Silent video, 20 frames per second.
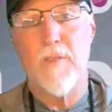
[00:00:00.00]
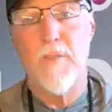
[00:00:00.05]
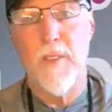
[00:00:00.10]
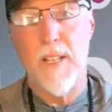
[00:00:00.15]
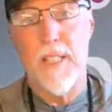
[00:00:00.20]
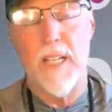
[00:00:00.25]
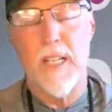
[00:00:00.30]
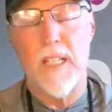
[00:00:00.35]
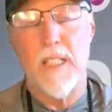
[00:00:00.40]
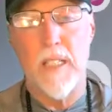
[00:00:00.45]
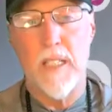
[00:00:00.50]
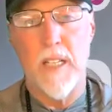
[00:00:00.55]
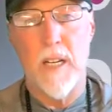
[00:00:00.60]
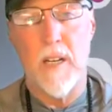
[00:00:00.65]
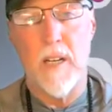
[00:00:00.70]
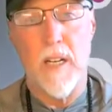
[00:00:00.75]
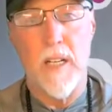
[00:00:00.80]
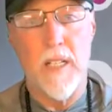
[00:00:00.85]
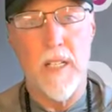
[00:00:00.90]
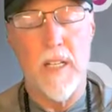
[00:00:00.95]
of physics,
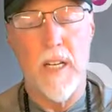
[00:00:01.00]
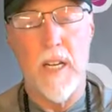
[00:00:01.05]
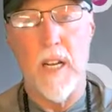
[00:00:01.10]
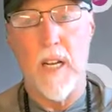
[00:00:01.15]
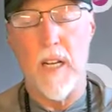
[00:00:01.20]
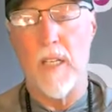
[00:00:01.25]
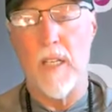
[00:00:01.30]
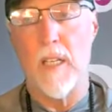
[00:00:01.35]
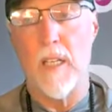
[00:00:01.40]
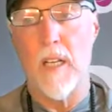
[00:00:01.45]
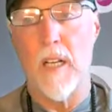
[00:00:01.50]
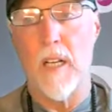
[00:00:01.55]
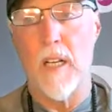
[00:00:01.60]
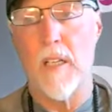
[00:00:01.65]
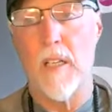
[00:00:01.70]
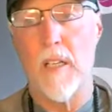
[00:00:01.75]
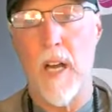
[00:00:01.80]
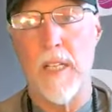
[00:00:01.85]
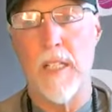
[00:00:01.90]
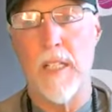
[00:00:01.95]
there is a
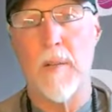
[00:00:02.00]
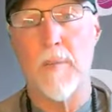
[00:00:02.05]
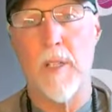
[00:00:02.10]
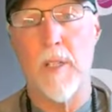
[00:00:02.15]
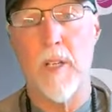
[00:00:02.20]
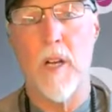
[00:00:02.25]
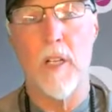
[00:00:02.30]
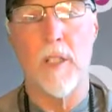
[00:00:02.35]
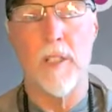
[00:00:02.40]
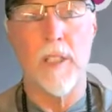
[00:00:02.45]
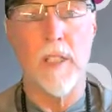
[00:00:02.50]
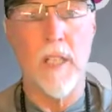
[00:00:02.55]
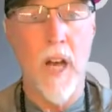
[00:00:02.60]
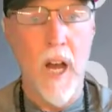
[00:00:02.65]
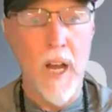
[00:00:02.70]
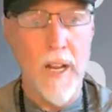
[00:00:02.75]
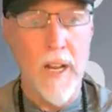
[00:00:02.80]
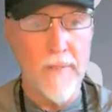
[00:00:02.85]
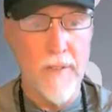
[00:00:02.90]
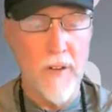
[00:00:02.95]
concepts called
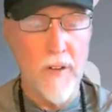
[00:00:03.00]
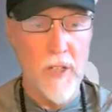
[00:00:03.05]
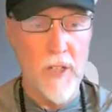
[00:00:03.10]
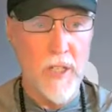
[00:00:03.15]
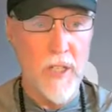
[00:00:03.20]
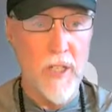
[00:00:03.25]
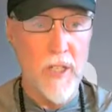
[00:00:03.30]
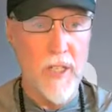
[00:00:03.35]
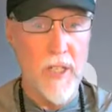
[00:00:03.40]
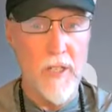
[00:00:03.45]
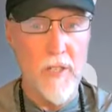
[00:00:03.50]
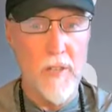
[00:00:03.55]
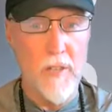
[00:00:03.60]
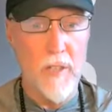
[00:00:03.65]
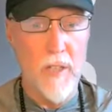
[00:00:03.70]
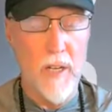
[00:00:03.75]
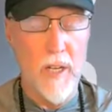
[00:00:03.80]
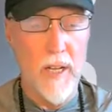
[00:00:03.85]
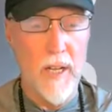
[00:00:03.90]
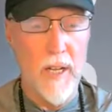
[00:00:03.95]
convergent
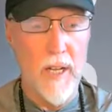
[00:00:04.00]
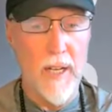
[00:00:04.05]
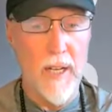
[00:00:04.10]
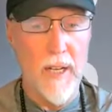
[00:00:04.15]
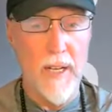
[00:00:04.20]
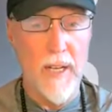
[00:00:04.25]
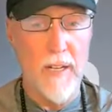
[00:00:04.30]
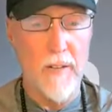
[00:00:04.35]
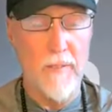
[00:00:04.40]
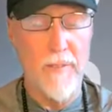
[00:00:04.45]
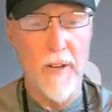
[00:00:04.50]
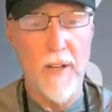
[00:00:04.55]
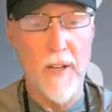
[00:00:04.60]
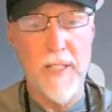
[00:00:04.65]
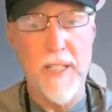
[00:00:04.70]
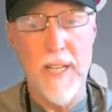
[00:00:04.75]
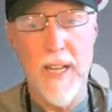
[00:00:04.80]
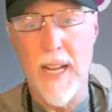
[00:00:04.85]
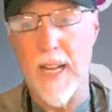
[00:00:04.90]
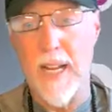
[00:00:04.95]

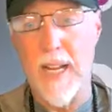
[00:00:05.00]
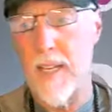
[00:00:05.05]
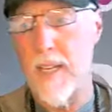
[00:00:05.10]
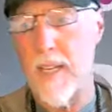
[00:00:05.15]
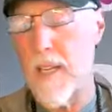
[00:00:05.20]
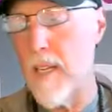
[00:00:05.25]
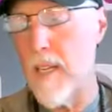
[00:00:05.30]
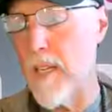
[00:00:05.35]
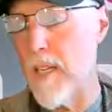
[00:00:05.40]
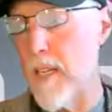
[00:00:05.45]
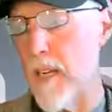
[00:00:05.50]
interference and